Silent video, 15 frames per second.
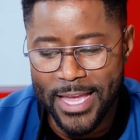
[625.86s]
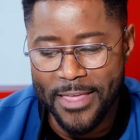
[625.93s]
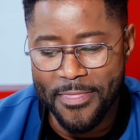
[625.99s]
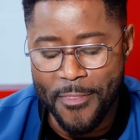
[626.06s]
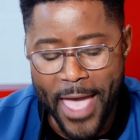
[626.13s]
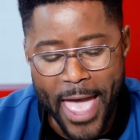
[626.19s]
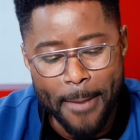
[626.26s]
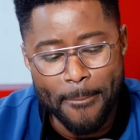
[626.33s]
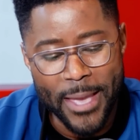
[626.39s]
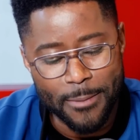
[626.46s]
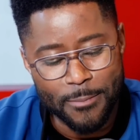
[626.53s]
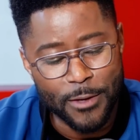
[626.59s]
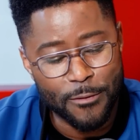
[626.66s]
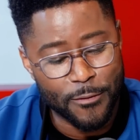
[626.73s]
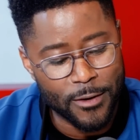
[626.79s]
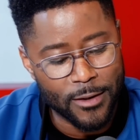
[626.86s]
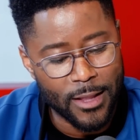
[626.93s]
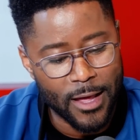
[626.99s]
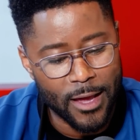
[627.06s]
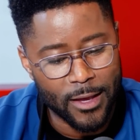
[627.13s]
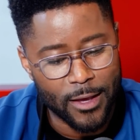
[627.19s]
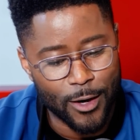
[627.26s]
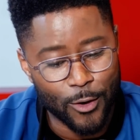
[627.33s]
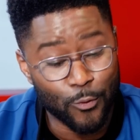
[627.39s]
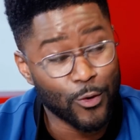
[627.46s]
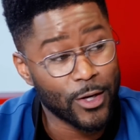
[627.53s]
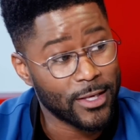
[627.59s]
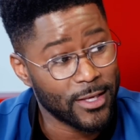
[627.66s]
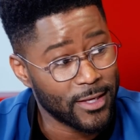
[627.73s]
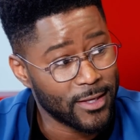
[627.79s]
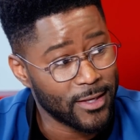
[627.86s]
and that made me feel like a rookie